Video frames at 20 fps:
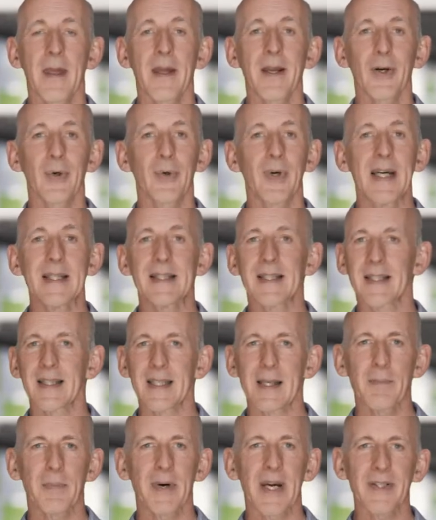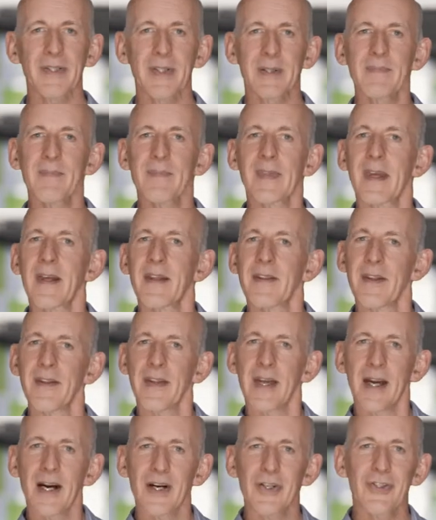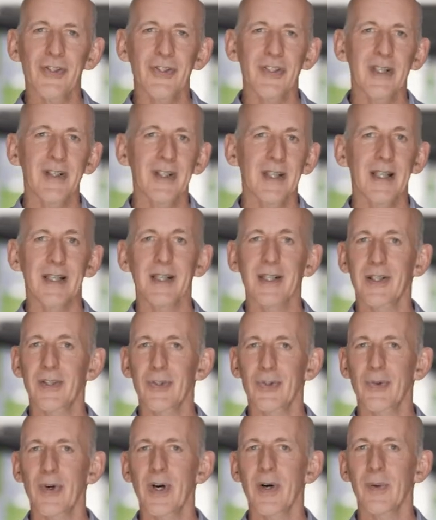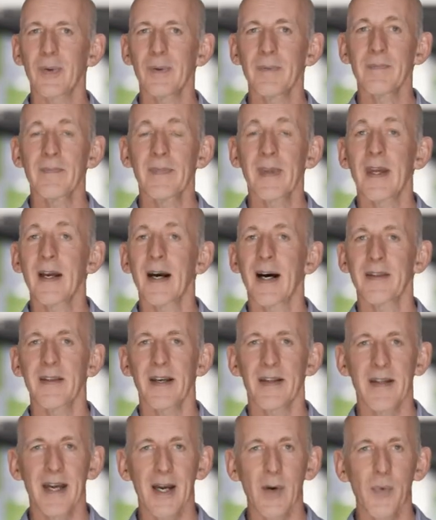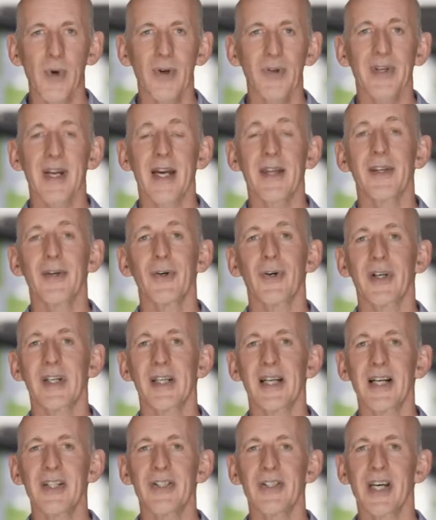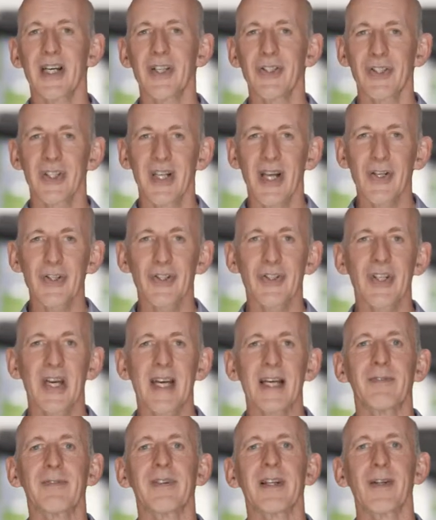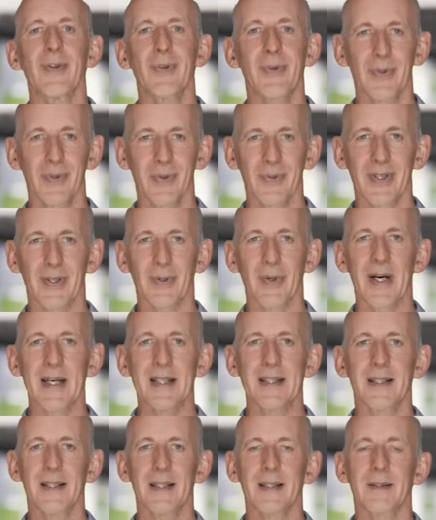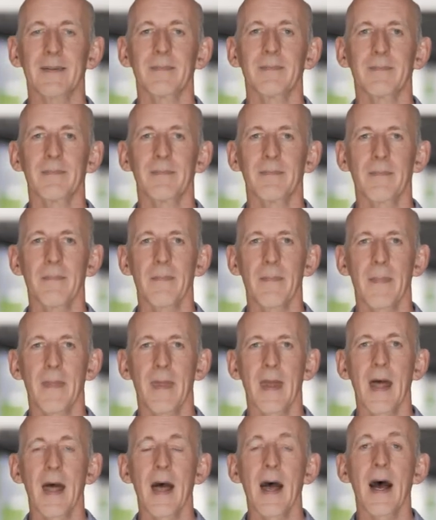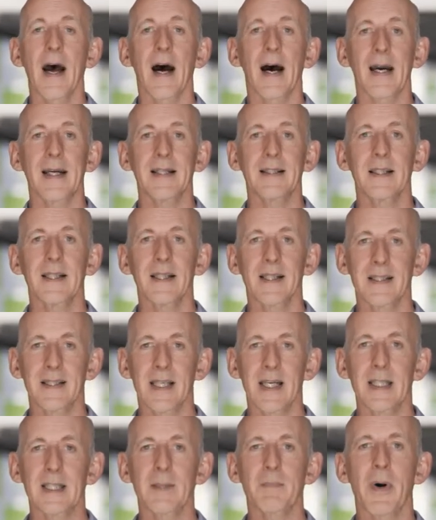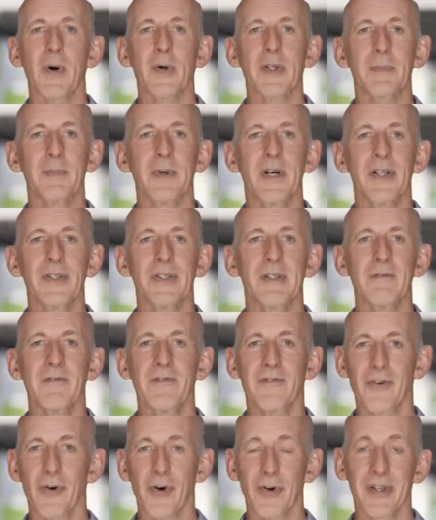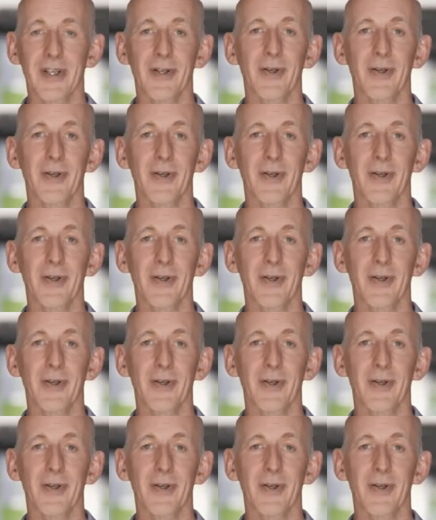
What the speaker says: creating the impression that they are still in control and that they will get the organisation safely through the crisis, acting as a spokesperson for the